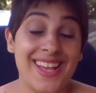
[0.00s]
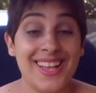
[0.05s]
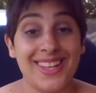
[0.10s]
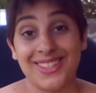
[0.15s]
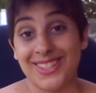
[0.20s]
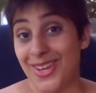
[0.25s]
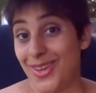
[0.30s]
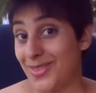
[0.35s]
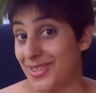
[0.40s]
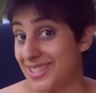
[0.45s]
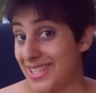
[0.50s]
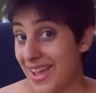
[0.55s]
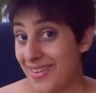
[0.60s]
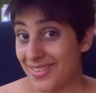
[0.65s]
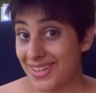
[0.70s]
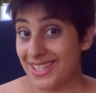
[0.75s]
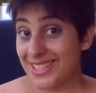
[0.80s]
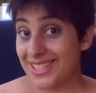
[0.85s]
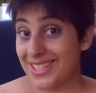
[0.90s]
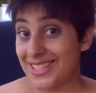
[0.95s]
So the
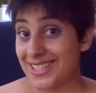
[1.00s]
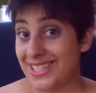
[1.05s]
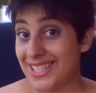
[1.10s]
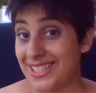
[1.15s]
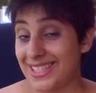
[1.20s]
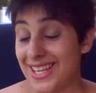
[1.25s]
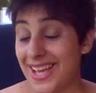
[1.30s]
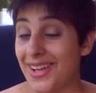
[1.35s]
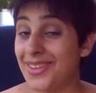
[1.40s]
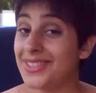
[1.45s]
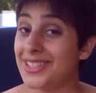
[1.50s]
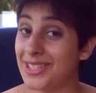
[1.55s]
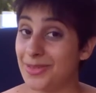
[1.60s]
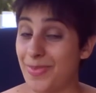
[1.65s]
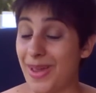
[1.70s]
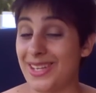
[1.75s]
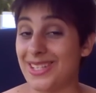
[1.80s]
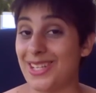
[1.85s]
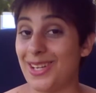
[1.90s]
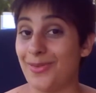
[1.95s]
devil is in the details,
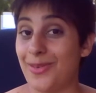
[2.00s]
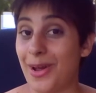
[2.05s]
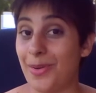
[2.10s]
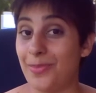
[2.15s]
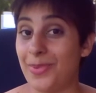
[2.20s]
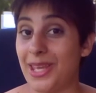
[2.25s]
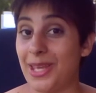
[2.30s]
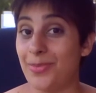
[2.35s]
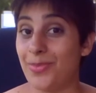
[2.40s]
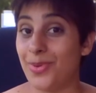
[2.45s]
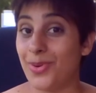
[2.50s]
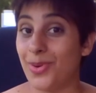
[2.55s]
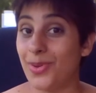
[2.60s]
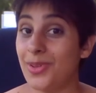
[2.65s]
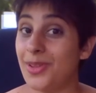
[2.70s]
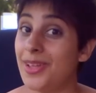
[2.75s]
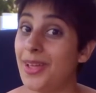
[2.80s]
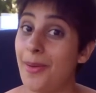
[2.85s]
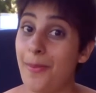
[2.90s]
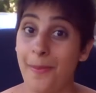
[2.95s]
especially around
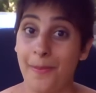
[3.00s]
people.